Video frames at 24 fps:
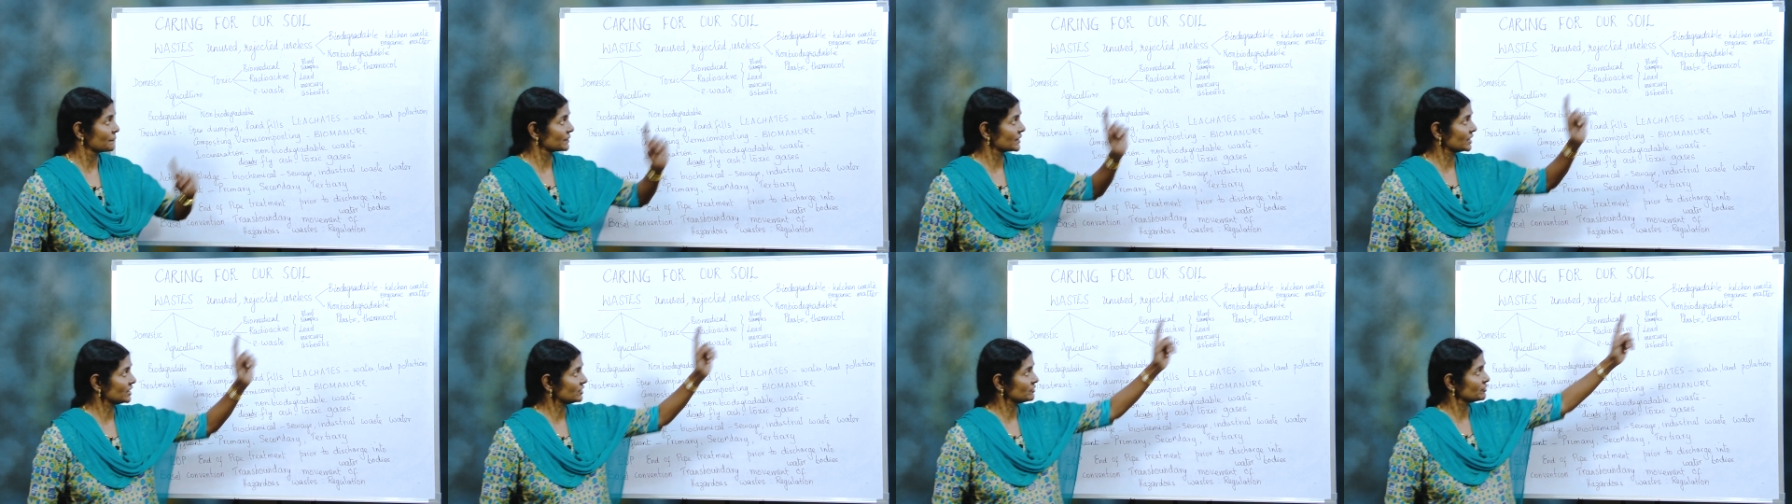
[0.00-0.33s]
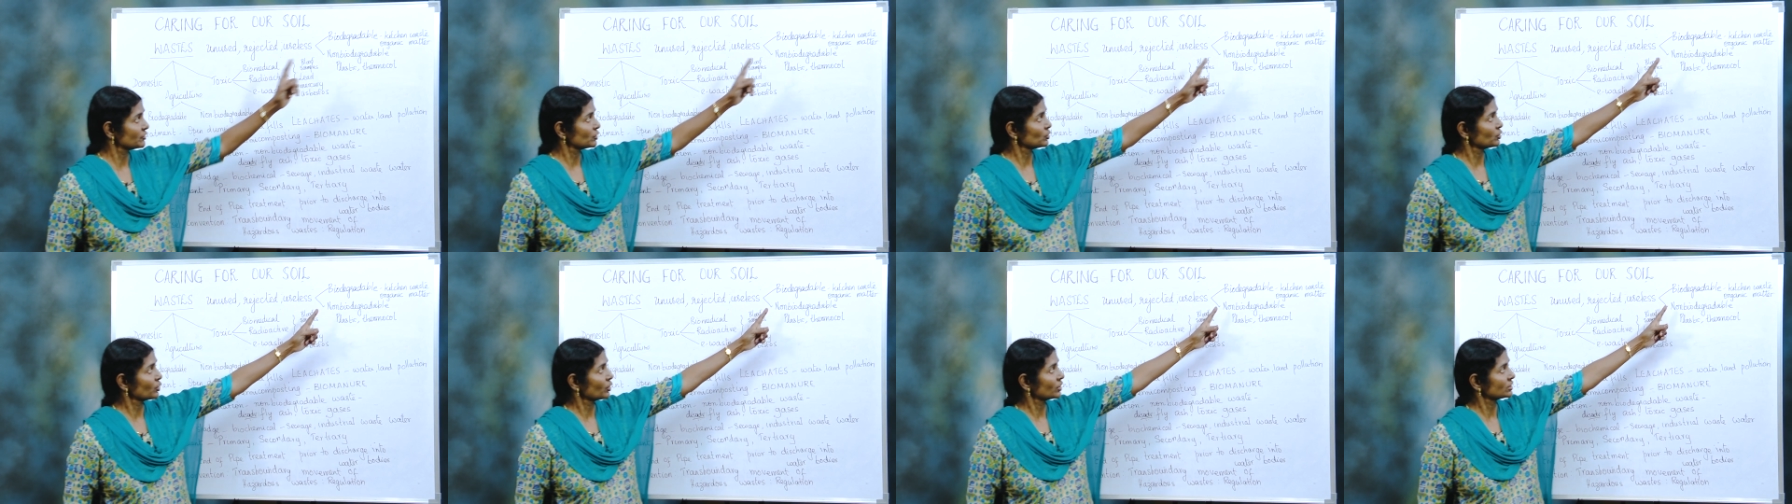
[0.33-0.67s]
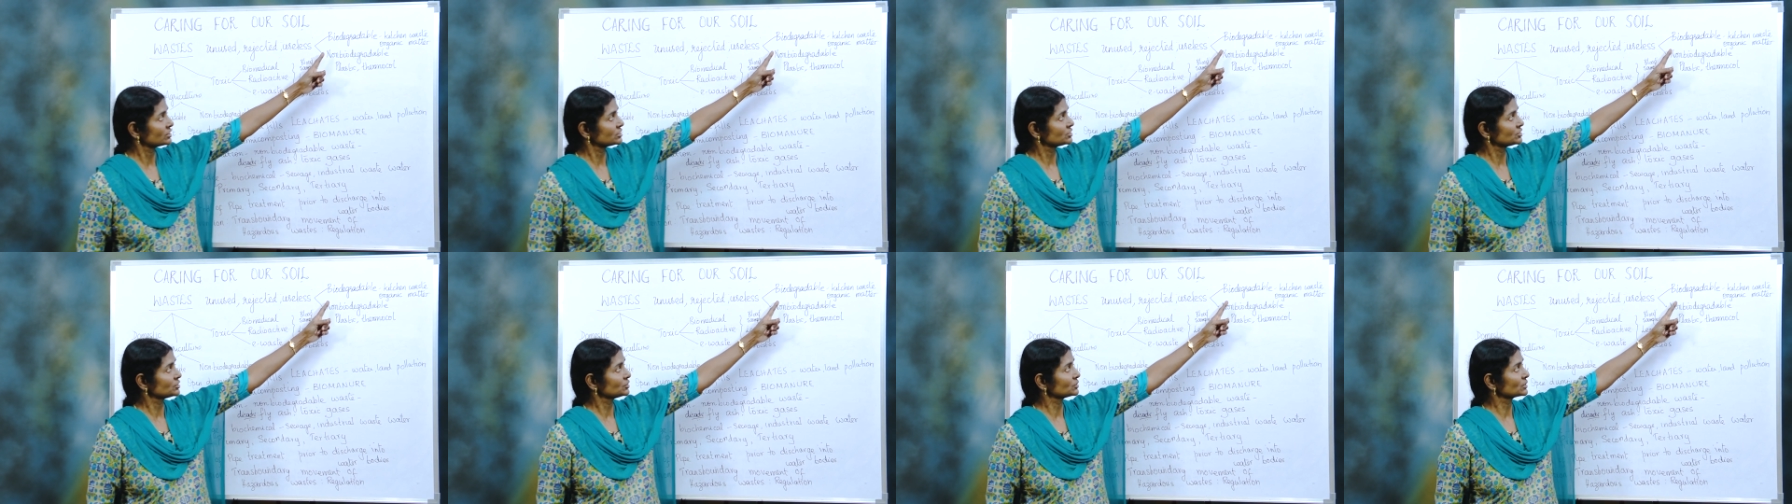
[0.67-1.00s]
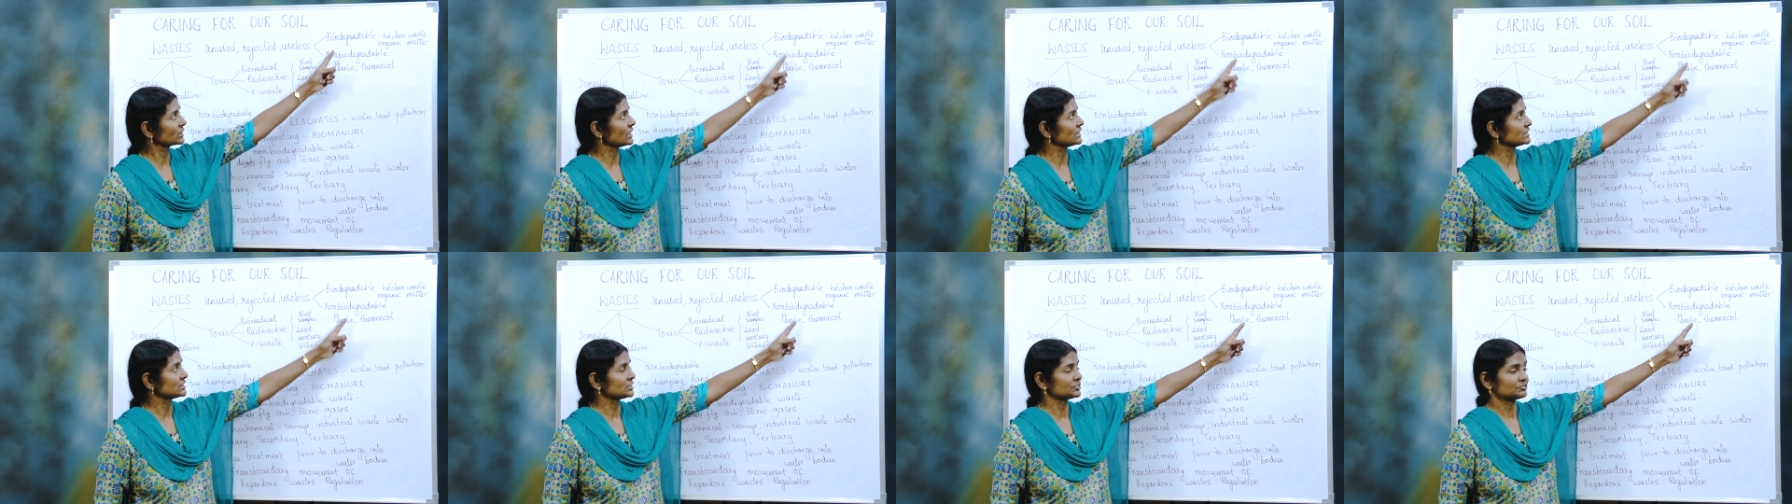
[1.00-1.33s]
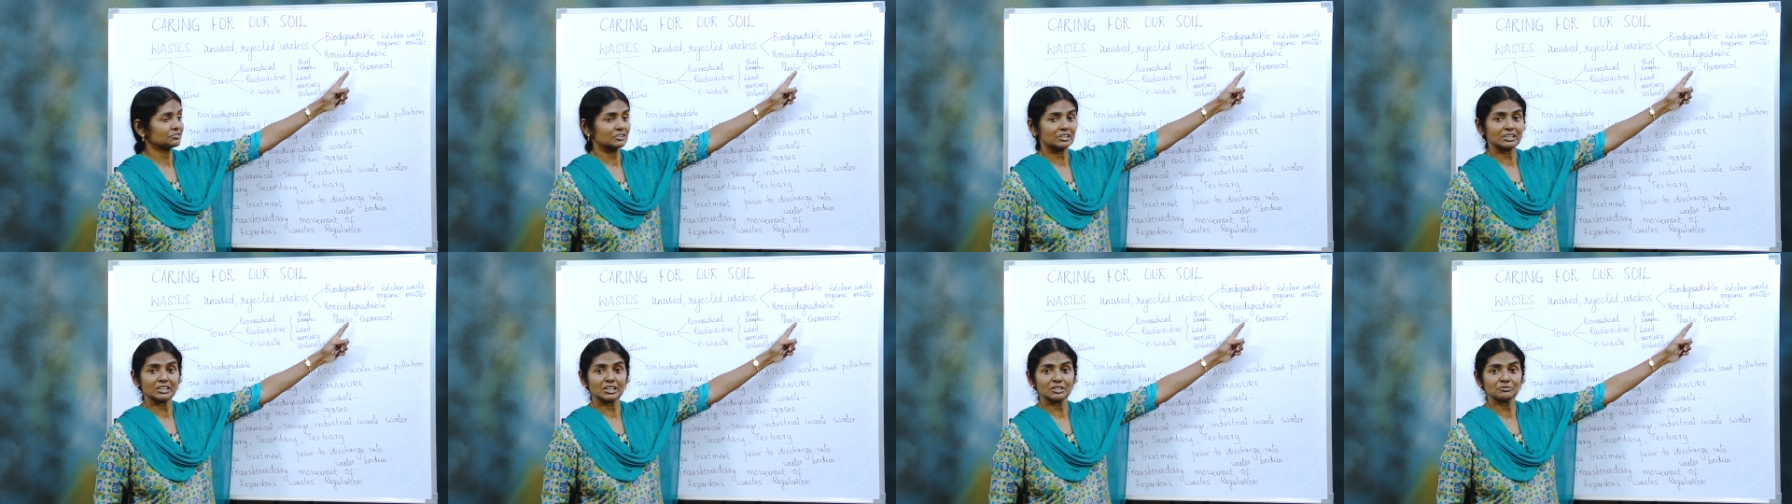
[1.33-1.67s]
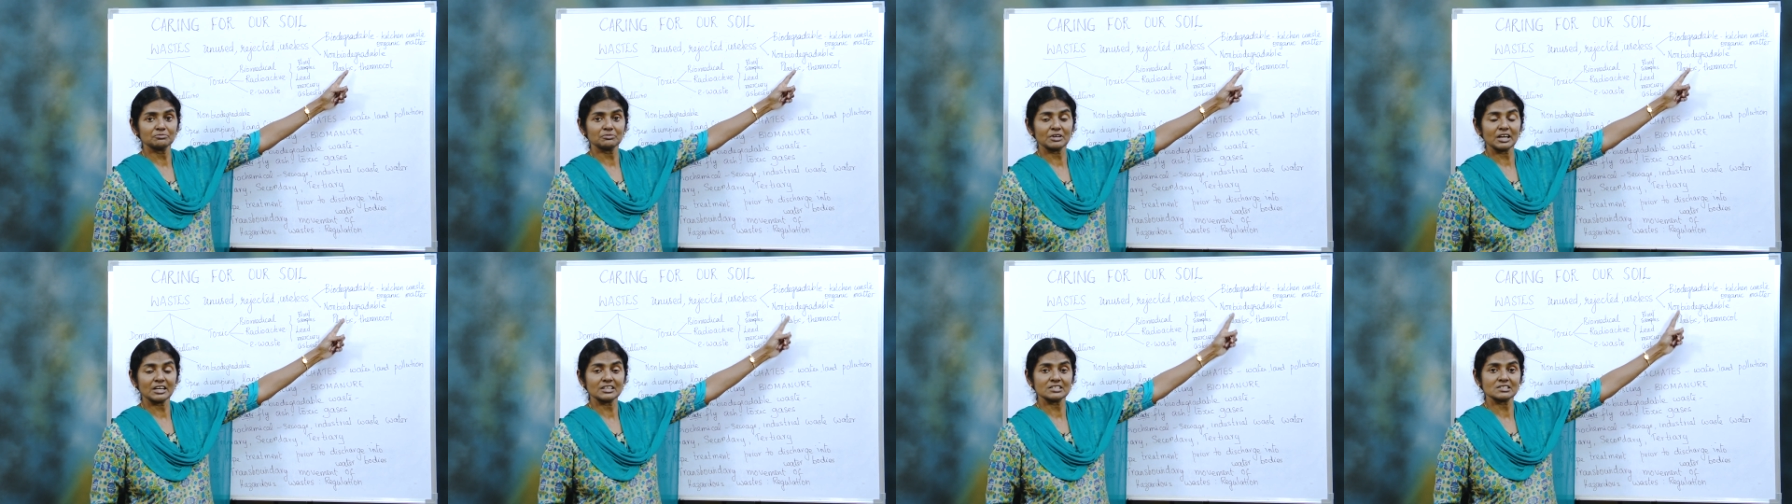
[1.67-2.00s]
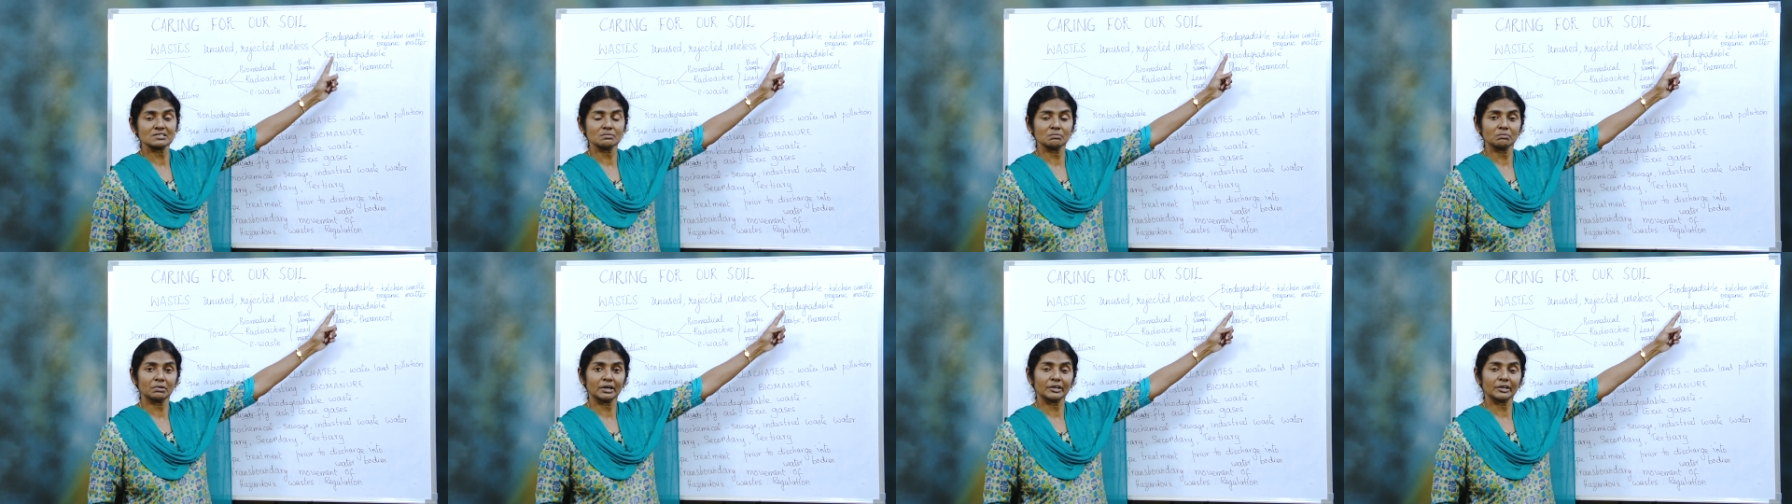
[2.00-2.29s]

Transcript: then we also classify them as